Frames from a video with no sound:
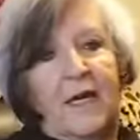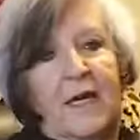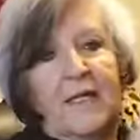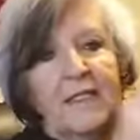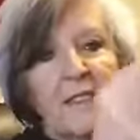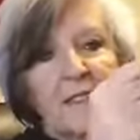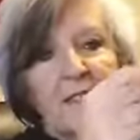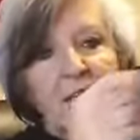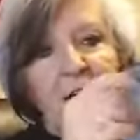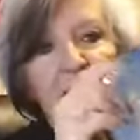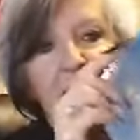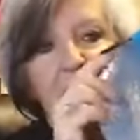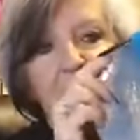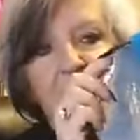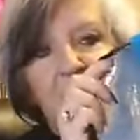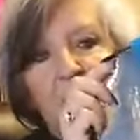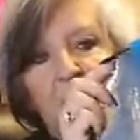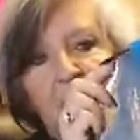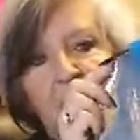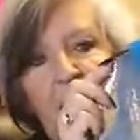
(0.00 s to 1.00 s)
It's a nice
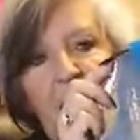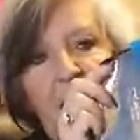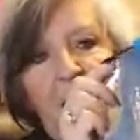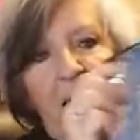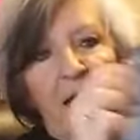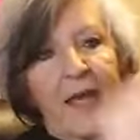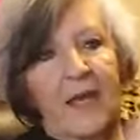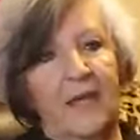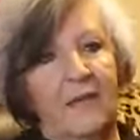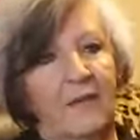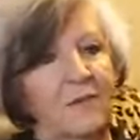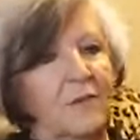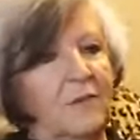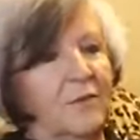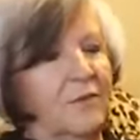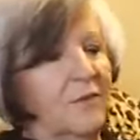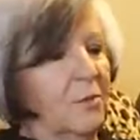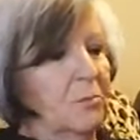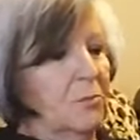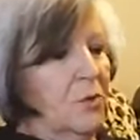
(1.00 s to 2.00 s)
little bag, a little
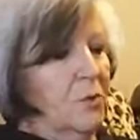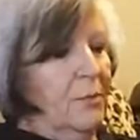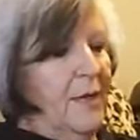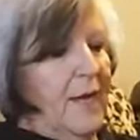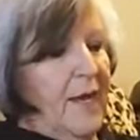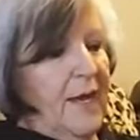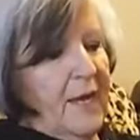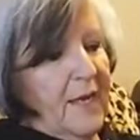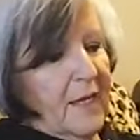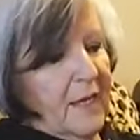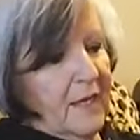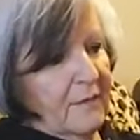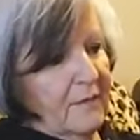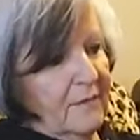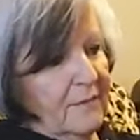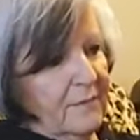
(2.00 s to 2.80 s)
thermal bag.